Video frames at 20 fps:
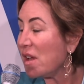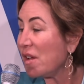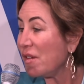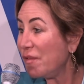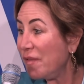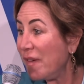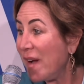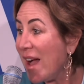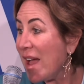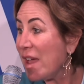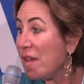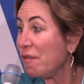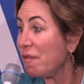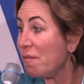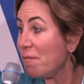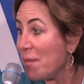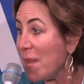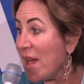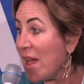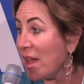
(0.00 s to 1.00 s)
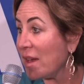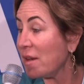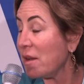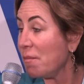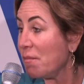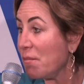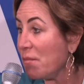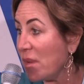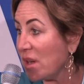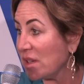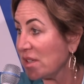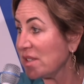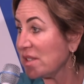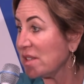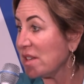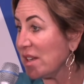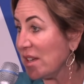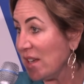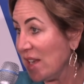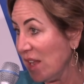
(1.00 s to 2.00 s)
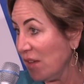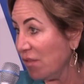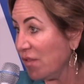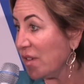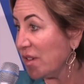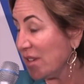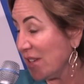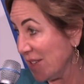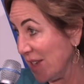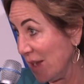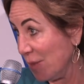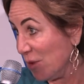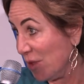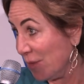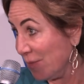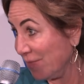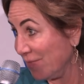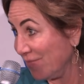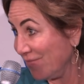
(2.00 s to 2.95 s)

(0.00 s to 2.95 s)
5 men must leave the table.